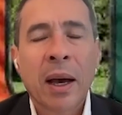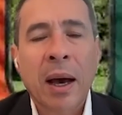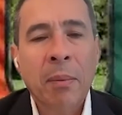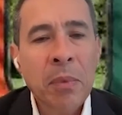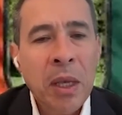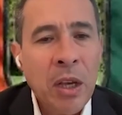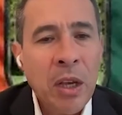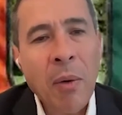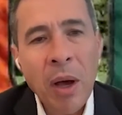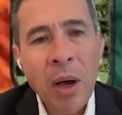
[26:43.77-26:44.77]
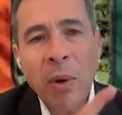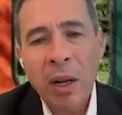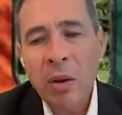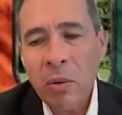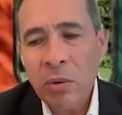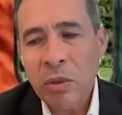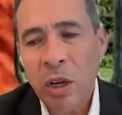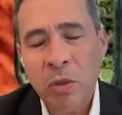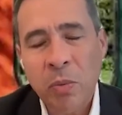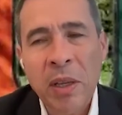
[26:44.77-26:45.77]
I wanted to
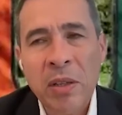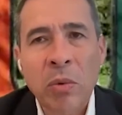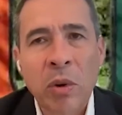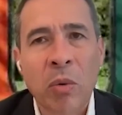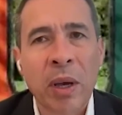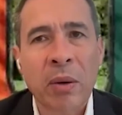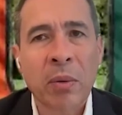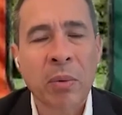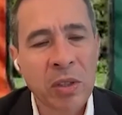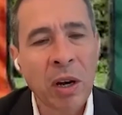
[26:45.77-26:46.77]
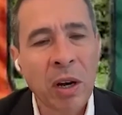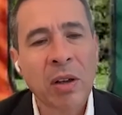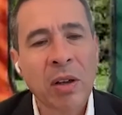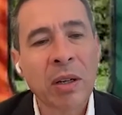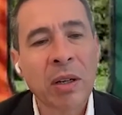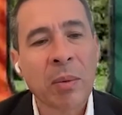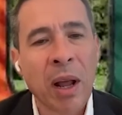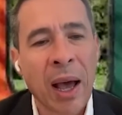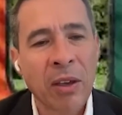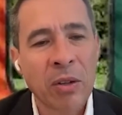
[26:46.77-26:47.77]
touch base real quick. We started talking about
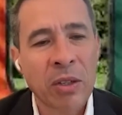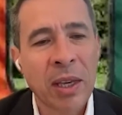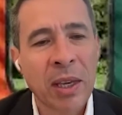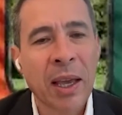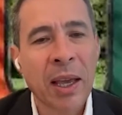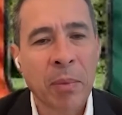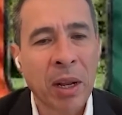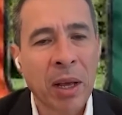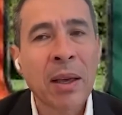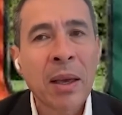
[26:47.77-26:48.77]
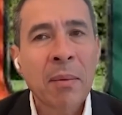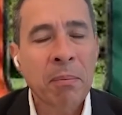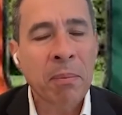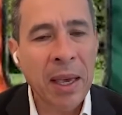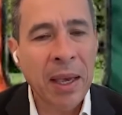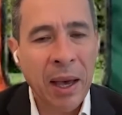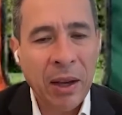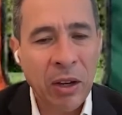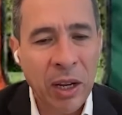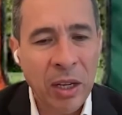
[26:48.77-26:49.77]
IoT, and I'm gonna make
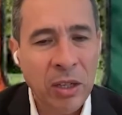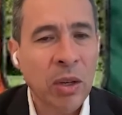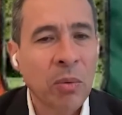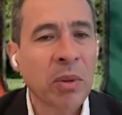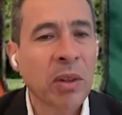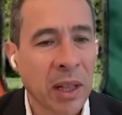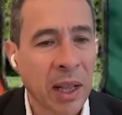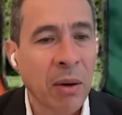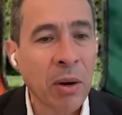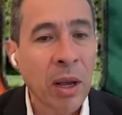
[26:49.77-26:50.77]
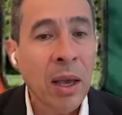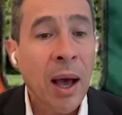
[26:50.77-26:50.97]
a connection here with the cloud.